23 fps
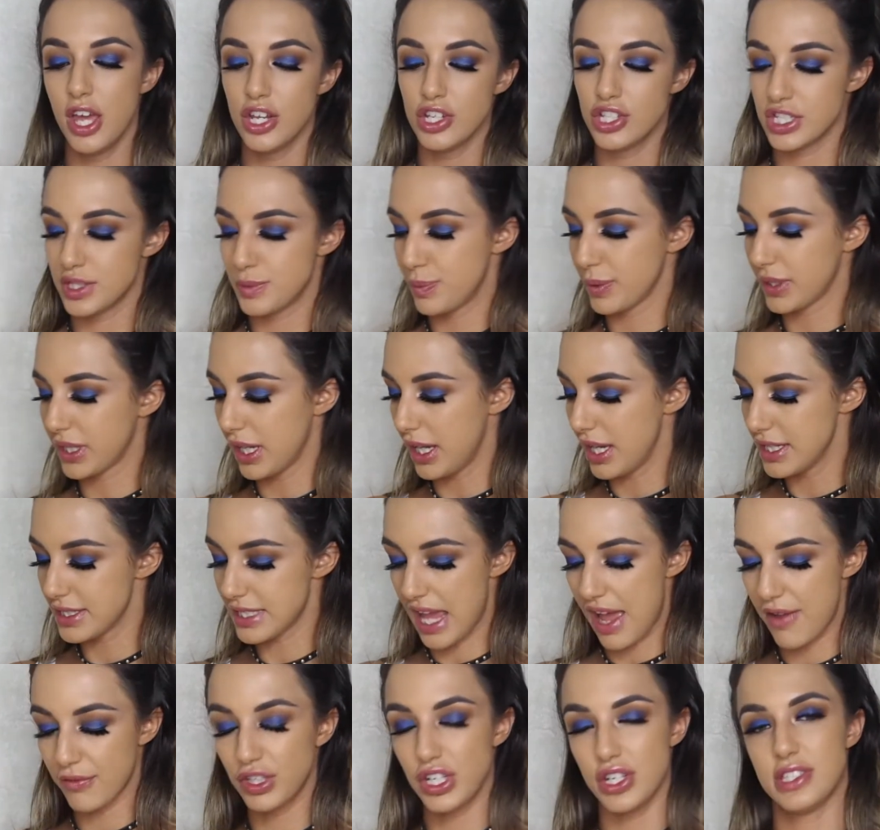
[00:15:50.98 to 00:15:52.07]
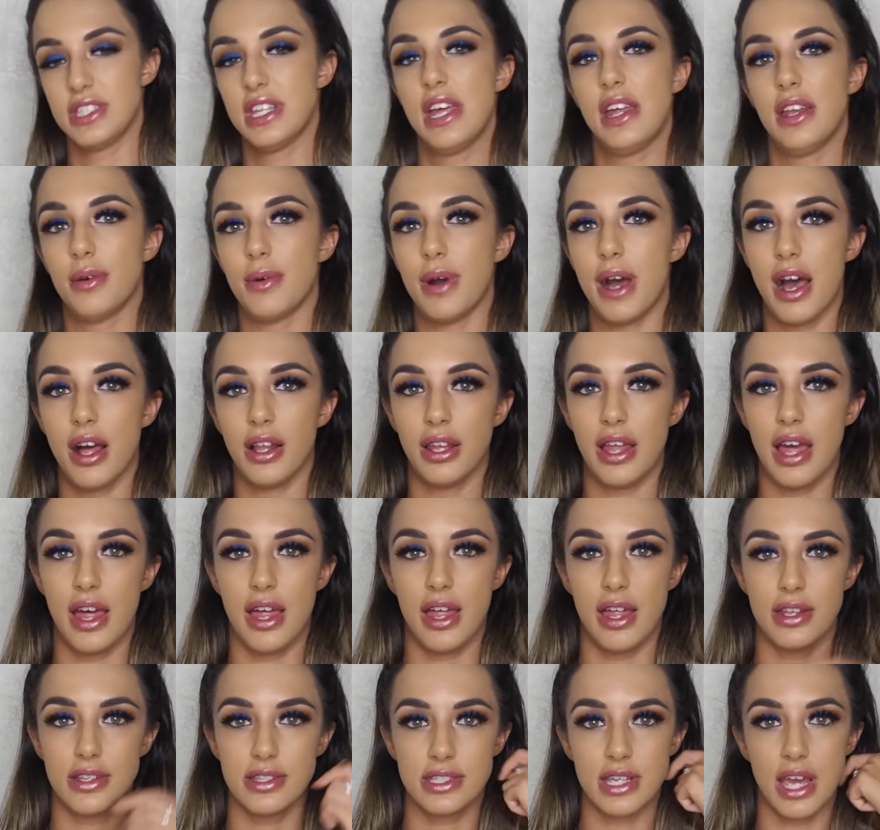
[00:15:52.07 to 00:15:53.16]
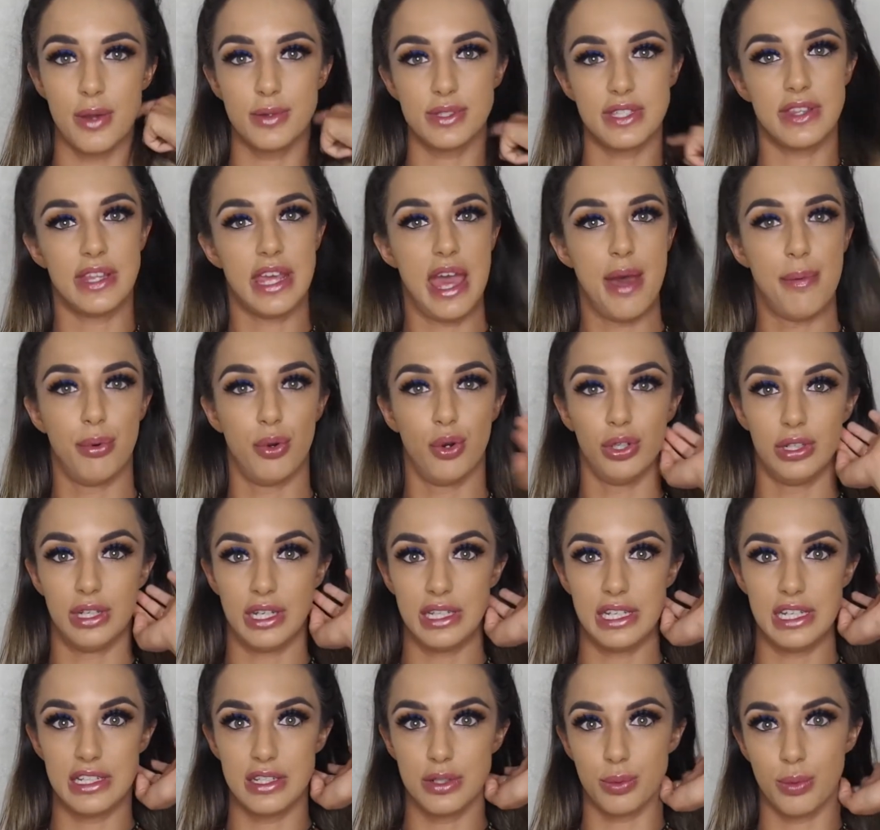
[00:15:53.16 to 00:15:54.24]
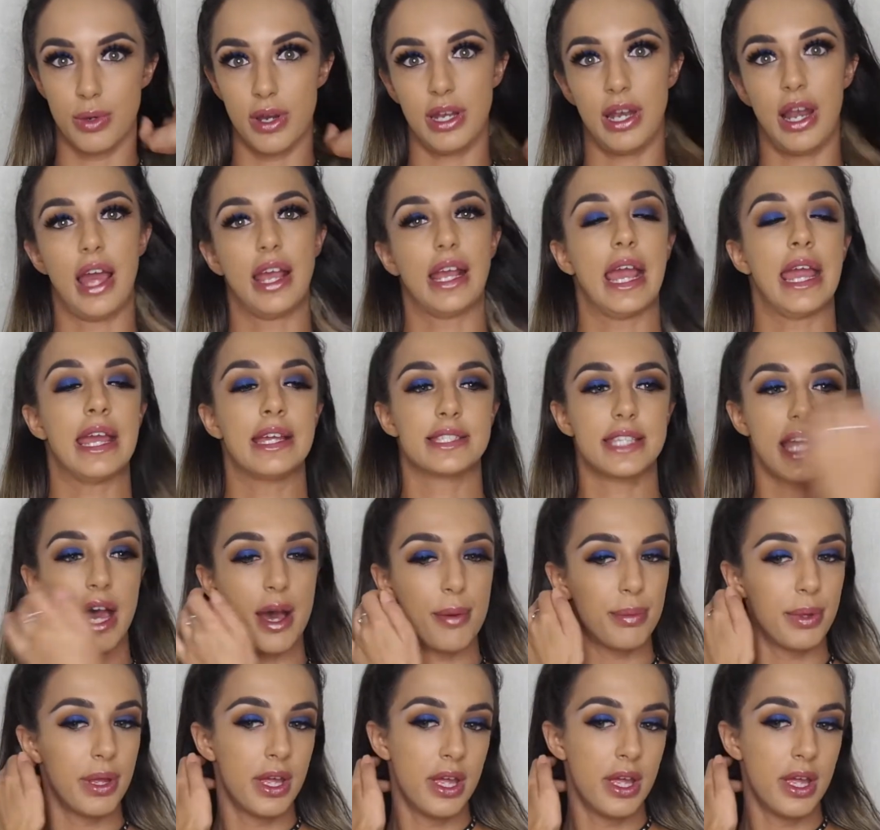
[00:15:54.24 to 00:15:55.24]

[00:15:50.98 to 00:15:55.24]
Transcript: just because I haven't used it in a while and I was in the airport and I needed one like ASAP.